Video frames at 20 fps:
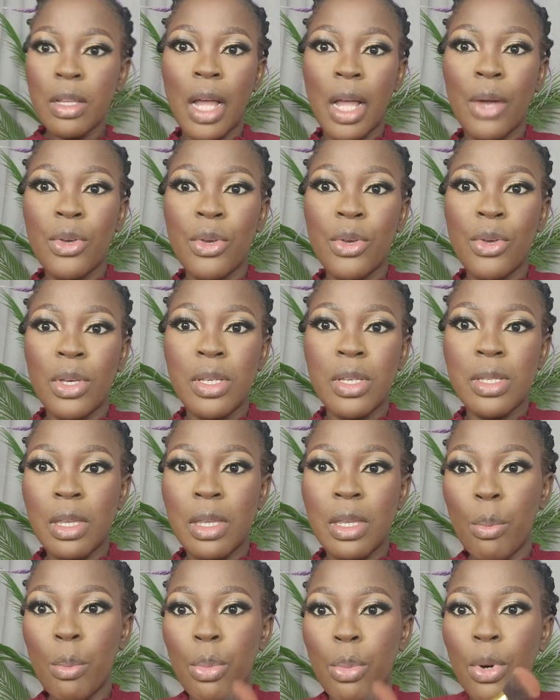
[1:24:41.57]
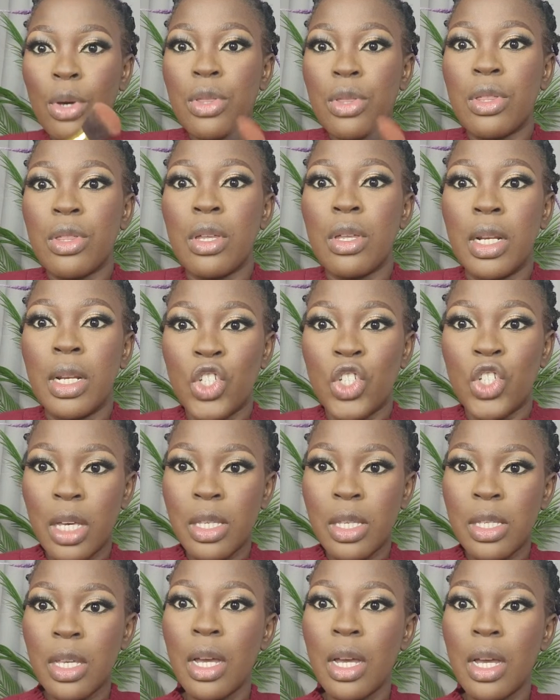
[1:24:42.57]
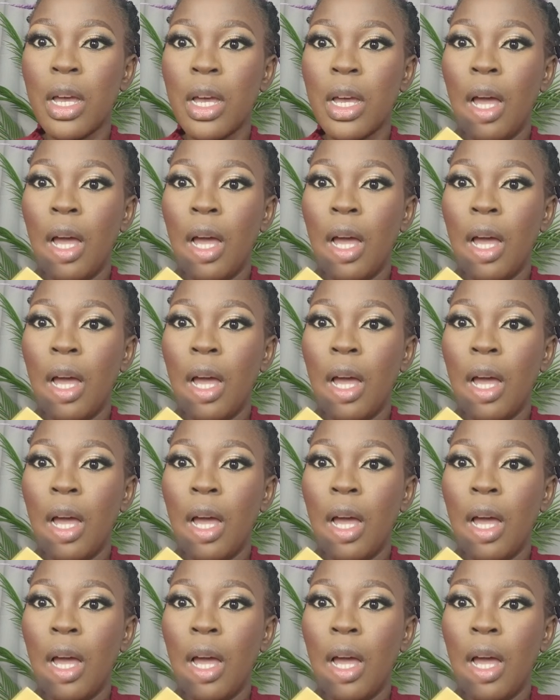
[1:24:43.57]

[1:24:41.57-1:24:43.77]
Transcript: Now you can see that both cheeks